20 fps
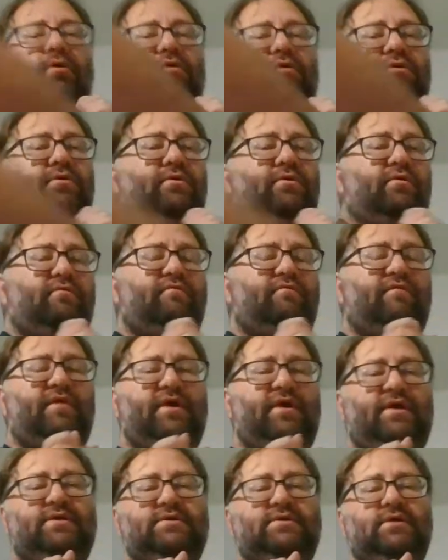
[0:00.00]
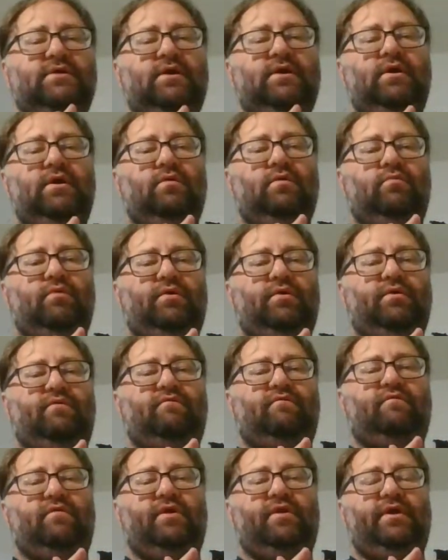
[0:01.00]
to their face with your
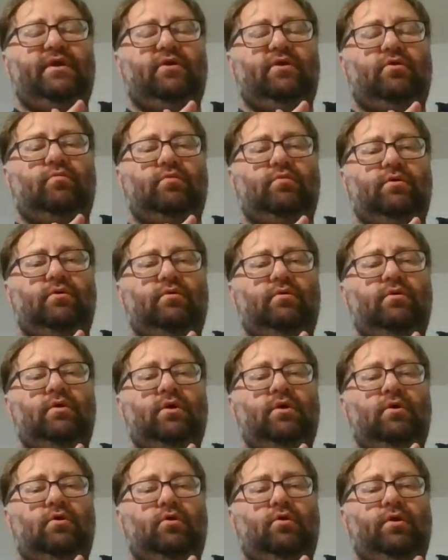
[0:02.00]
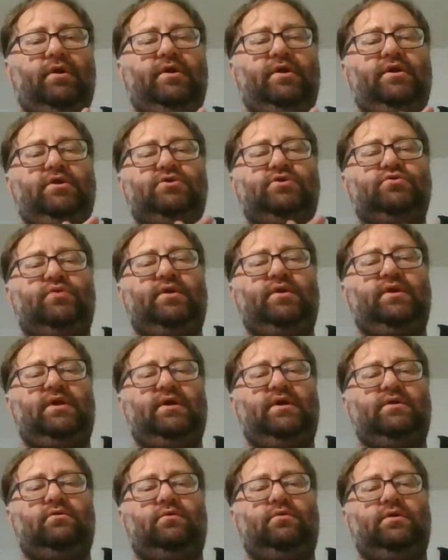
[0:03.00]
free elbow, or you get a joint
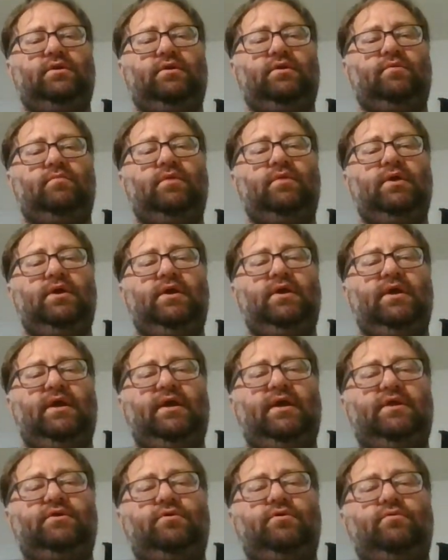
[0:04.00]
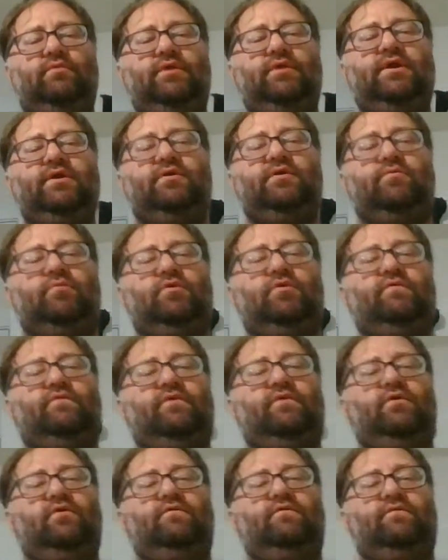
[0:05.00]
lock on them and you knee them
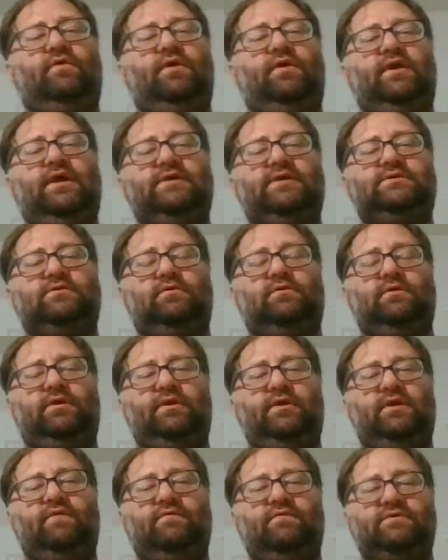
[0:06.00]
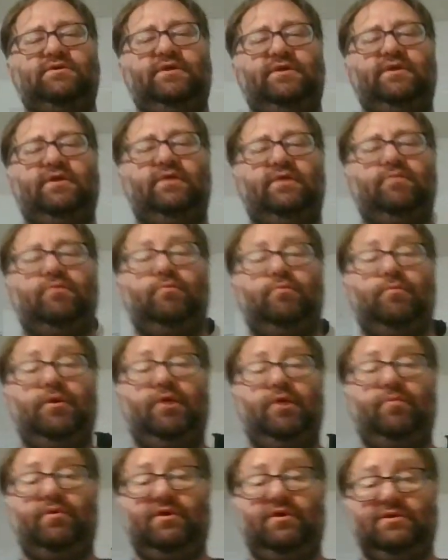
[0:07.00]
over and over. And that's certainly never seen in
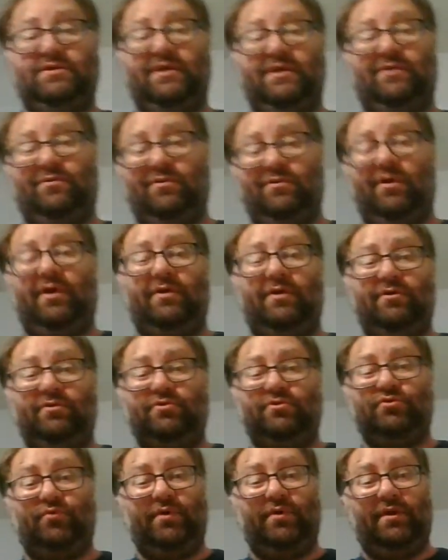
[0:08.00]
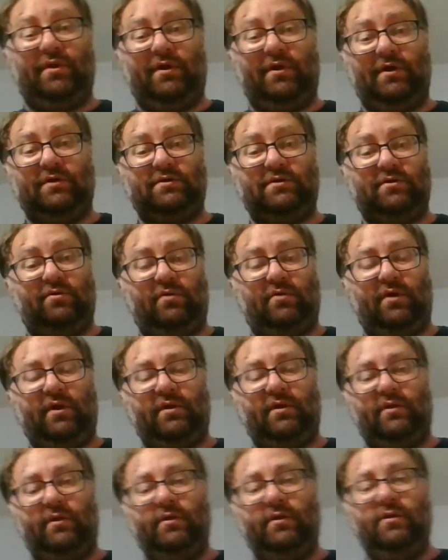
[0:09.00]
MMA because they don't know how to do joint locks
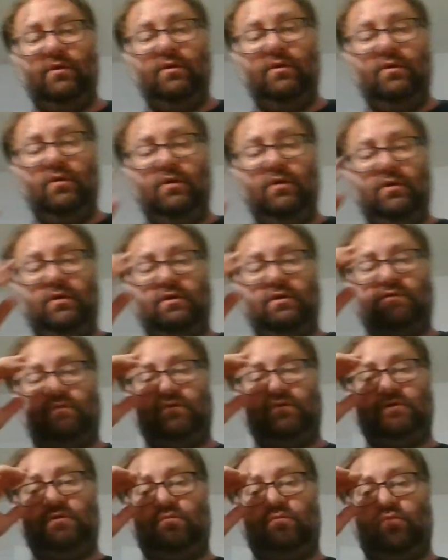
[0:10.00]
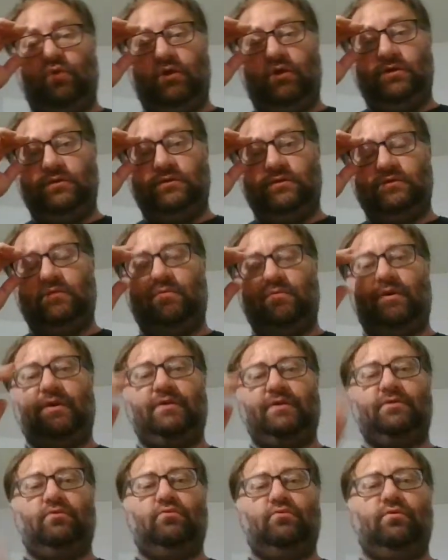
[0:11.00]
correctly. Because for some reason
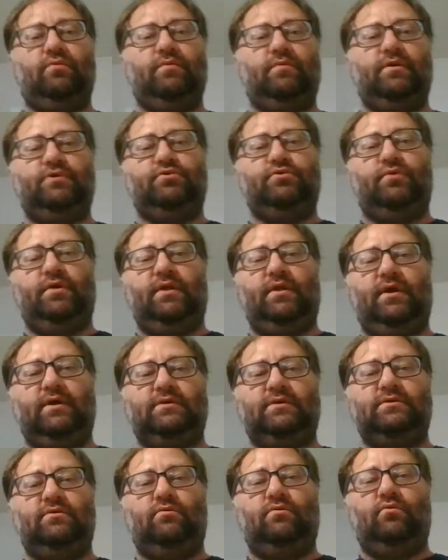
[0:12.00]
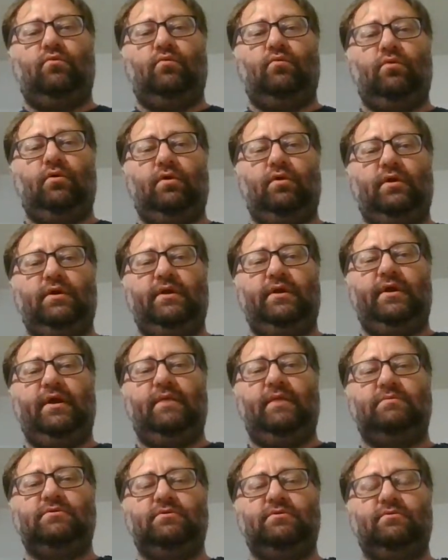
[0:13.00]
somebody told them that joint locks don't work, and they
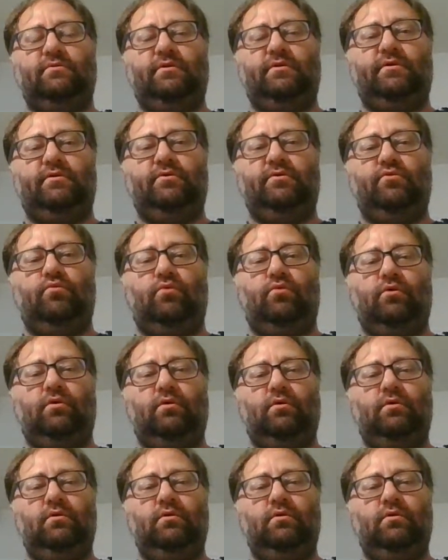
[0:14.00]
absolutely do work.